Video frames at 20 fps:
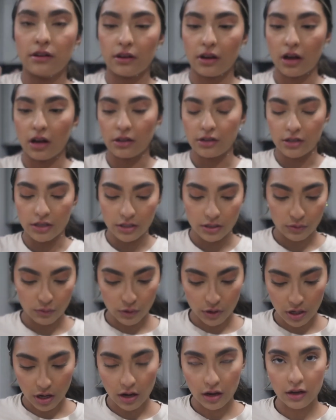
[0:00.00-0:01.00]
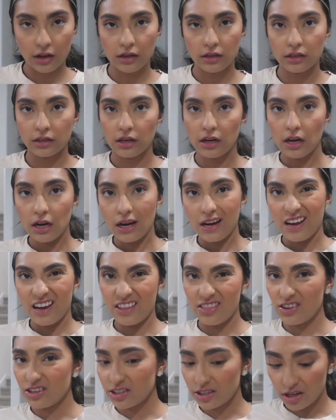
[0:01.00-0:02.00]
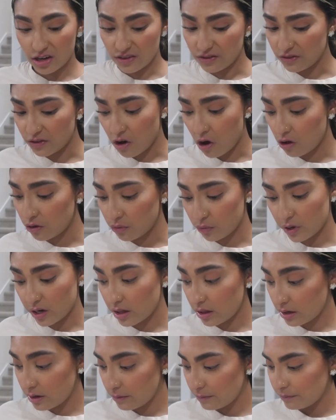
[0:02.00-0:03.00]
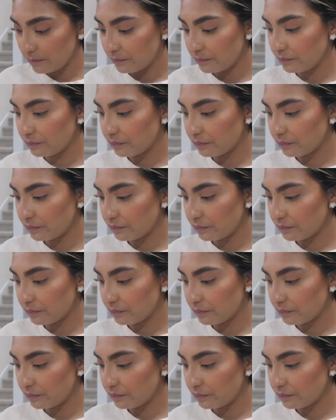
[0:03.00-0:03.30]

colors and whatnot. And there's enough for all three of them.